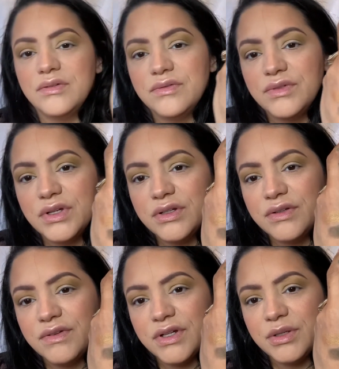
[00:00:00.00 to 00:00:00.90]
Very,
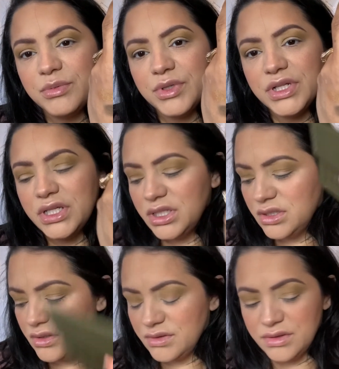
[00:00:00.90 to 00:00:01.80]
very pretty.
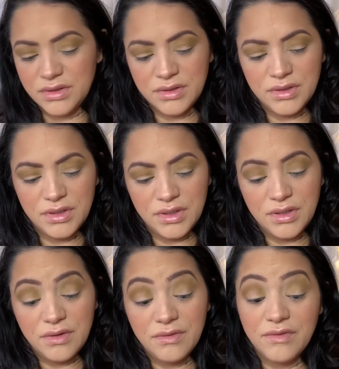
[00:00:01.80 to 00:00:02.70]

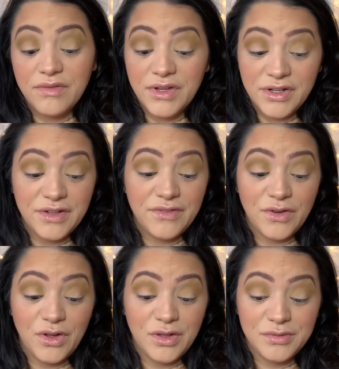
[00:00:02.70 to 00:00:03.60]
Very
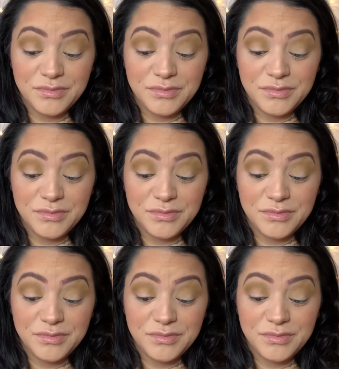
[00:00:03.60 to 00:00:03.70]
fall.